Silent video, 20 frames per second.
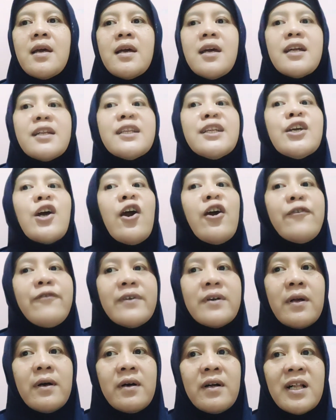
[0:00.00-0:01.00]
The
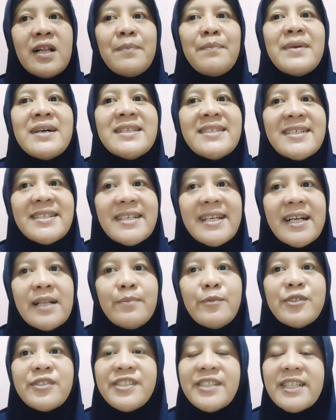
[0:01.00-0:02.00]
overall maternal
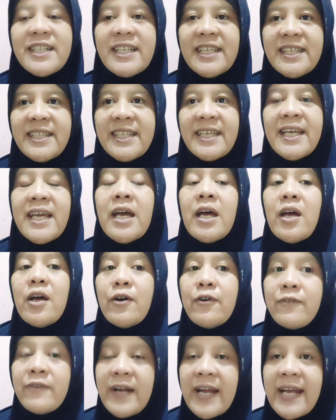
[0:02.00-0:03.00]
mortality
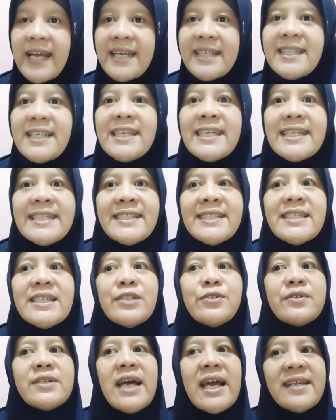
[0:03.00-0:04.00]
rate in the
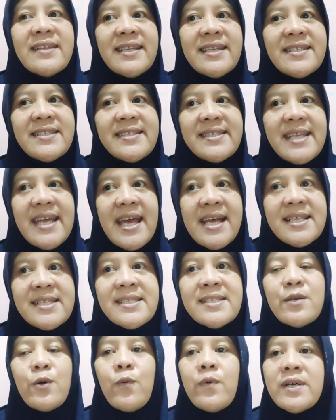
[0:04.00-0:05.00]
United
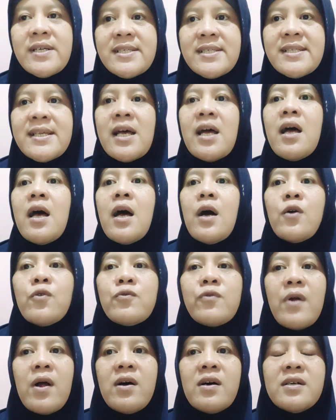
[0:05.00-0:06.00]
States was
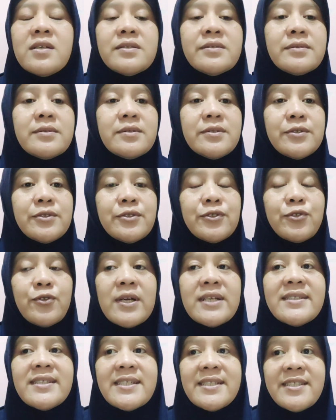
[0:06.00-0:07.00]
around
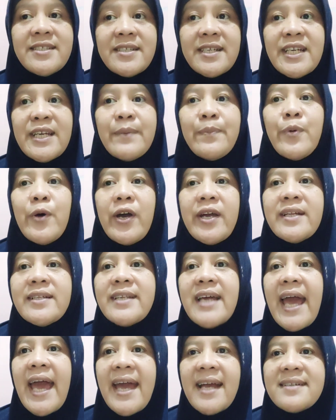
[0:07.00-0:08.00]

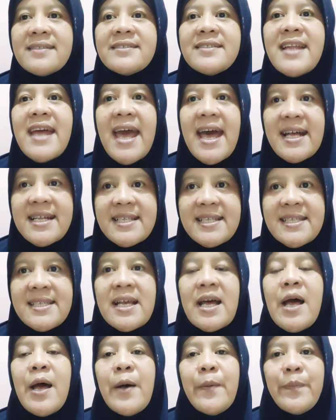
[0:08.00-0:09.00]
23.8 deaths
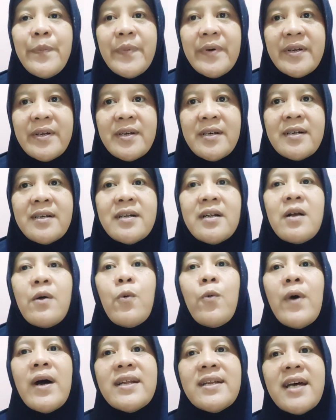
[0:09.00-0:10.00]
per
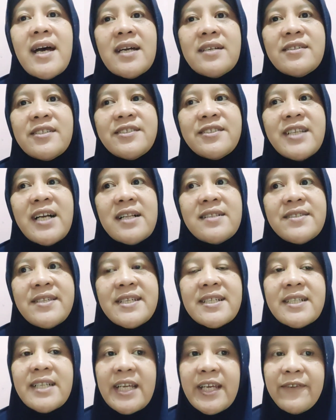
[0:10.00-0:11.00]

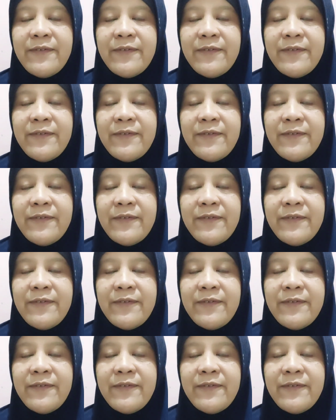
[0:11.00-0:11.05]
100,000 live